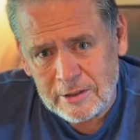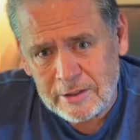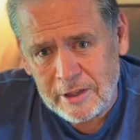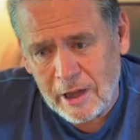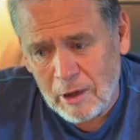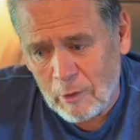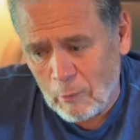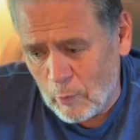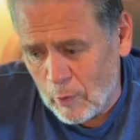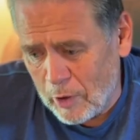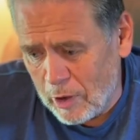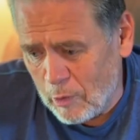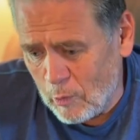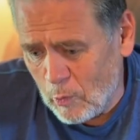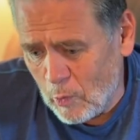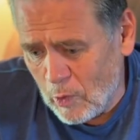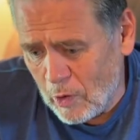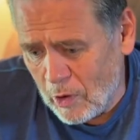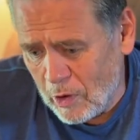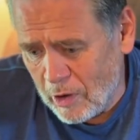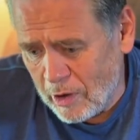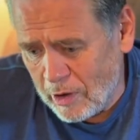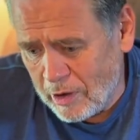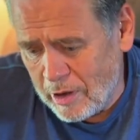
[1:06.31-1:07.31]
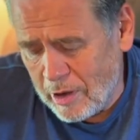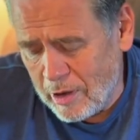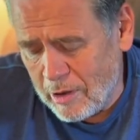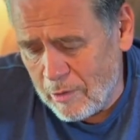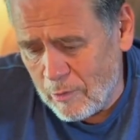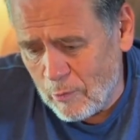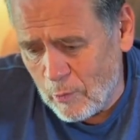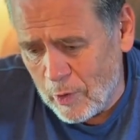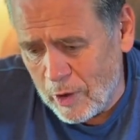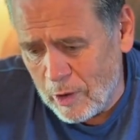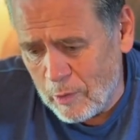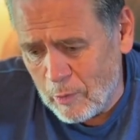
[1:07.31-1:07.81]
that we
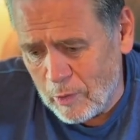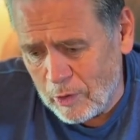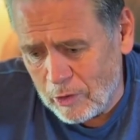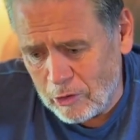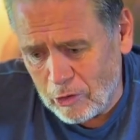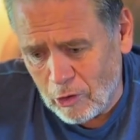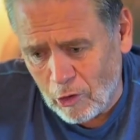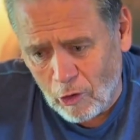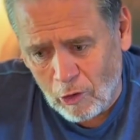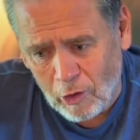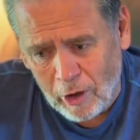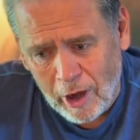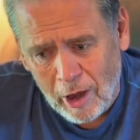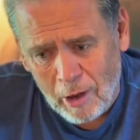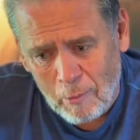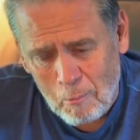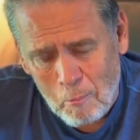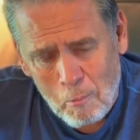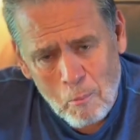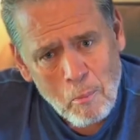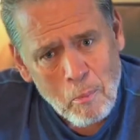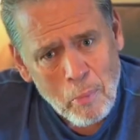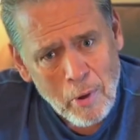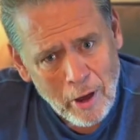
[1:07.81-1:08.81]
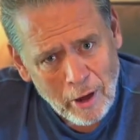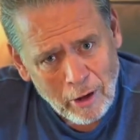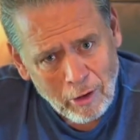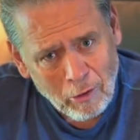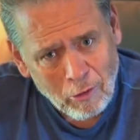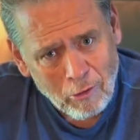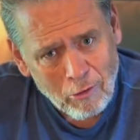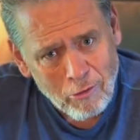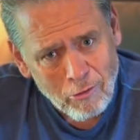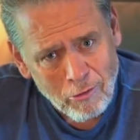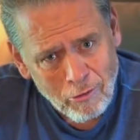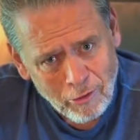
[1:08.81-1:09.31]
would turn out
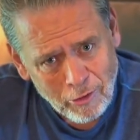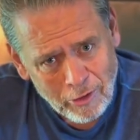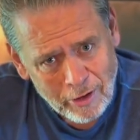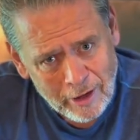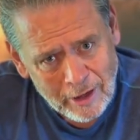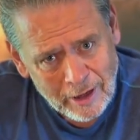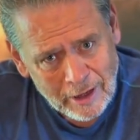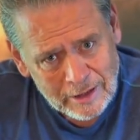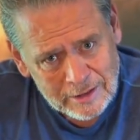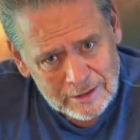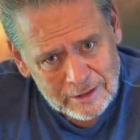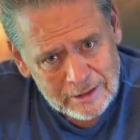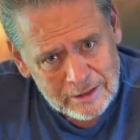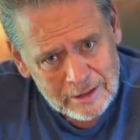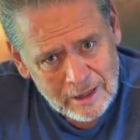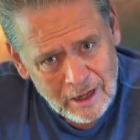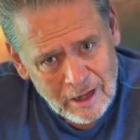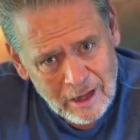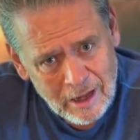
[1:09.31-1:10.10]
better for this,